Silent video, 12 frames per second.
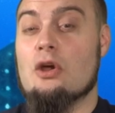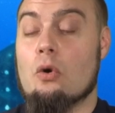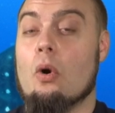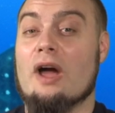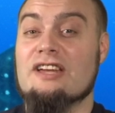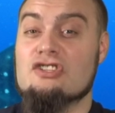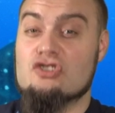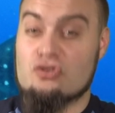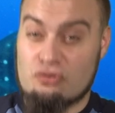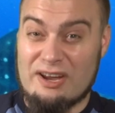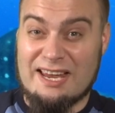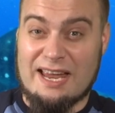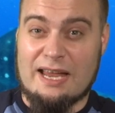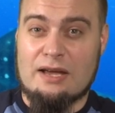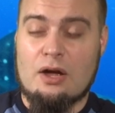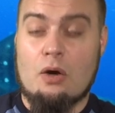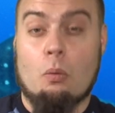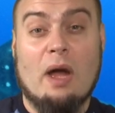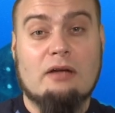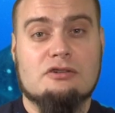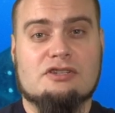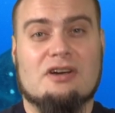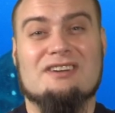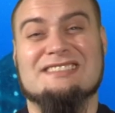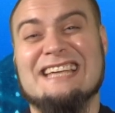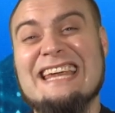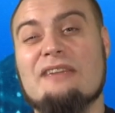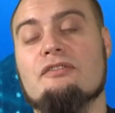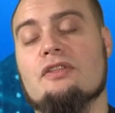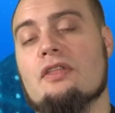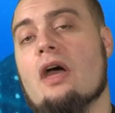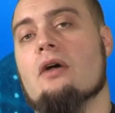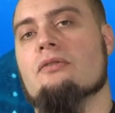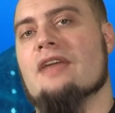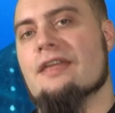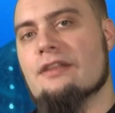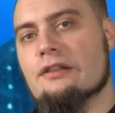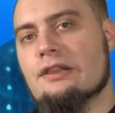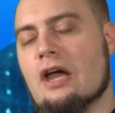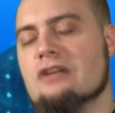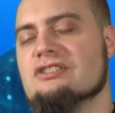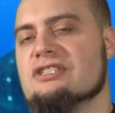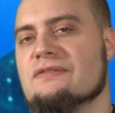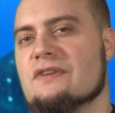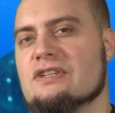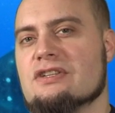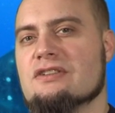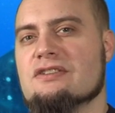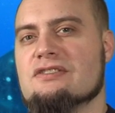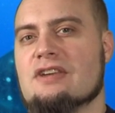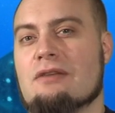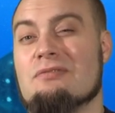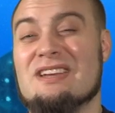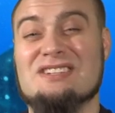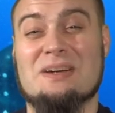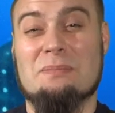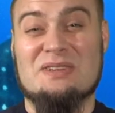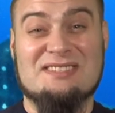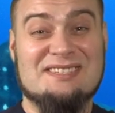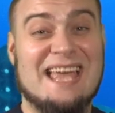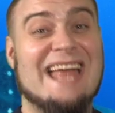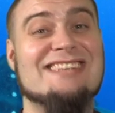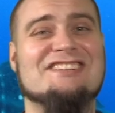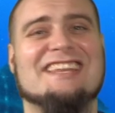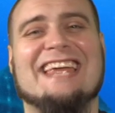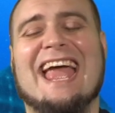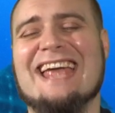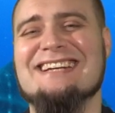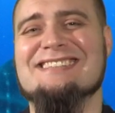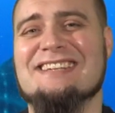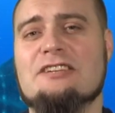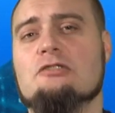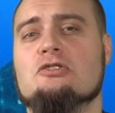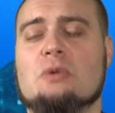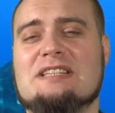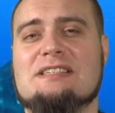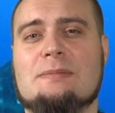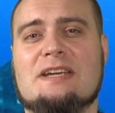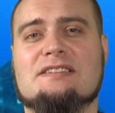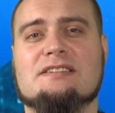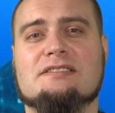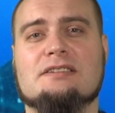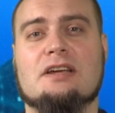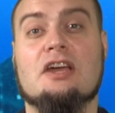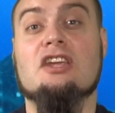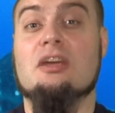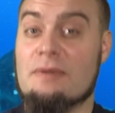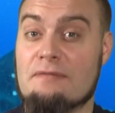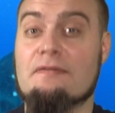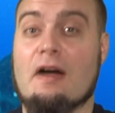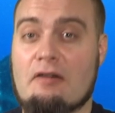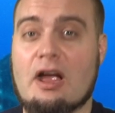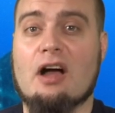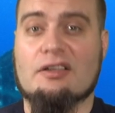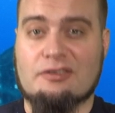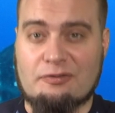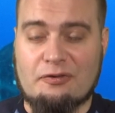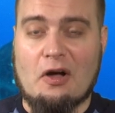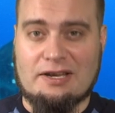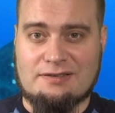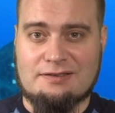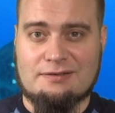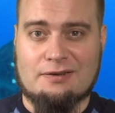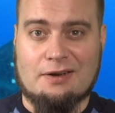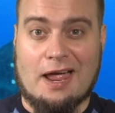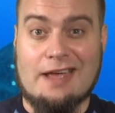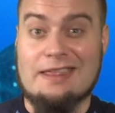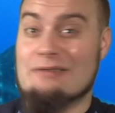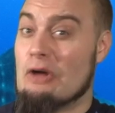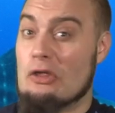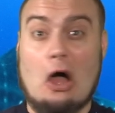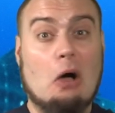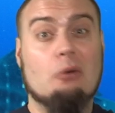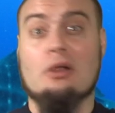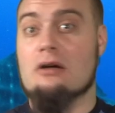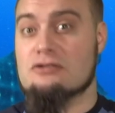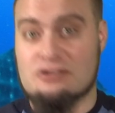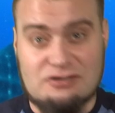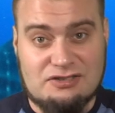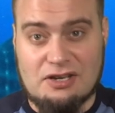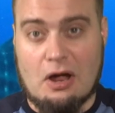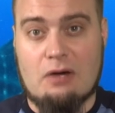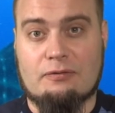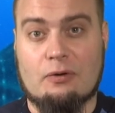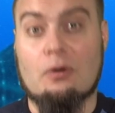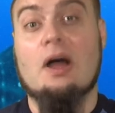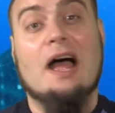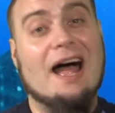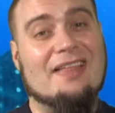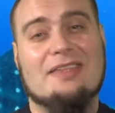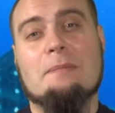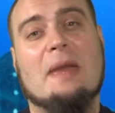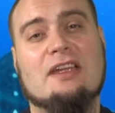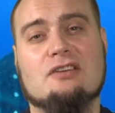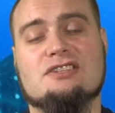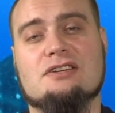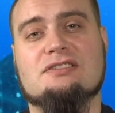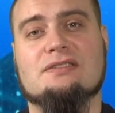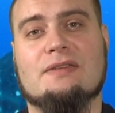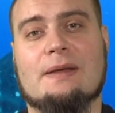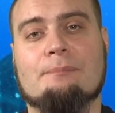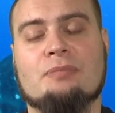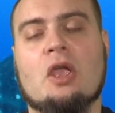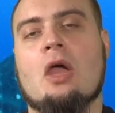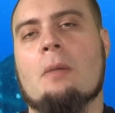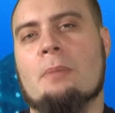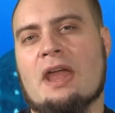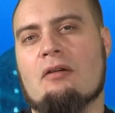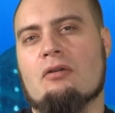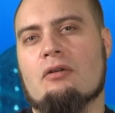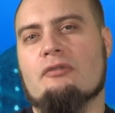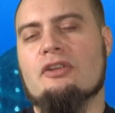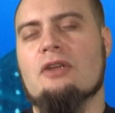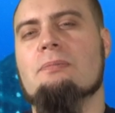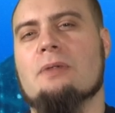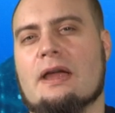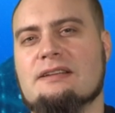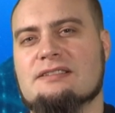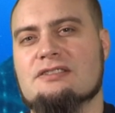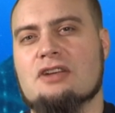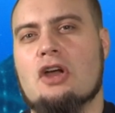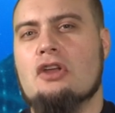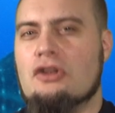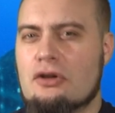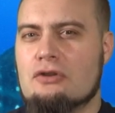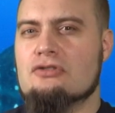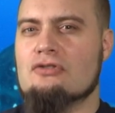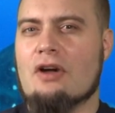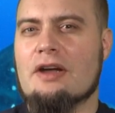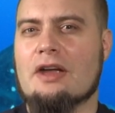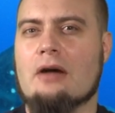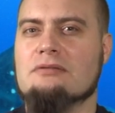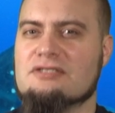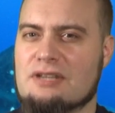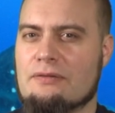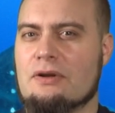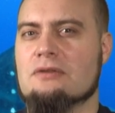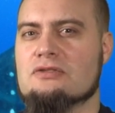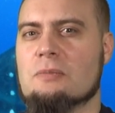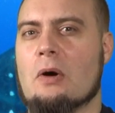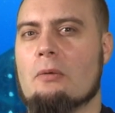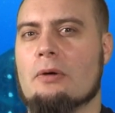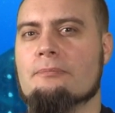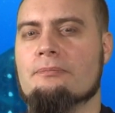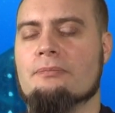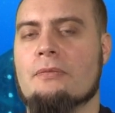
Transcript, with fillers: quite tricky. Whale sharks, even though they're the largest fish in the sea, reaching potentially eighteen or twenty metres, can be very hard to find. Okay, they've got the whole oceans to go for and they make good use of it. But here are a few places you could try and go and see if you can spot one.